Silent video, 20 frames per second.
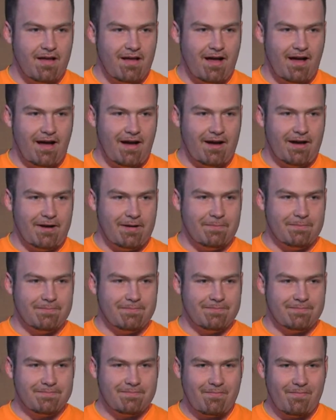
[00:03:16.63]

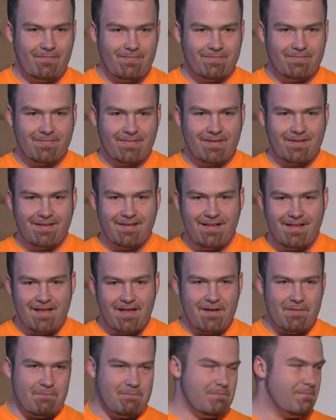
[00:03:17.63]
Um,
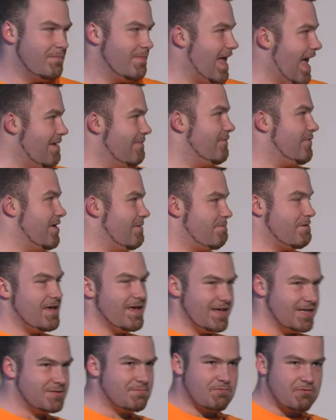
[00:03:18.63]
MVP
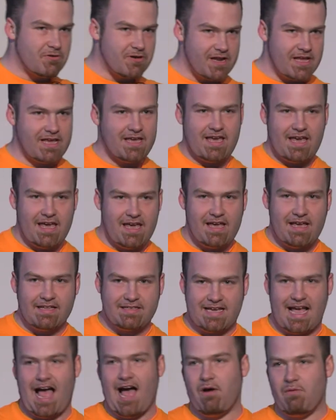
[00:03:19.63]
is pretty key
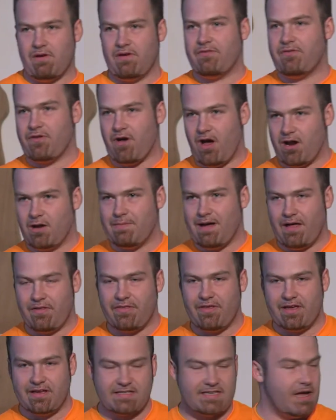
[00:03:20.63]
to how we've thought
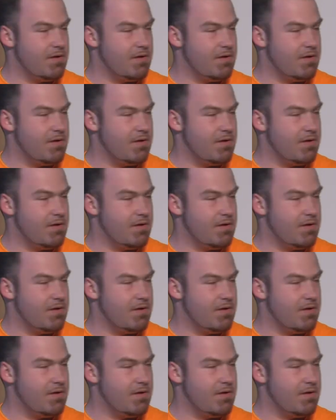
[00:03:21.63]
about this,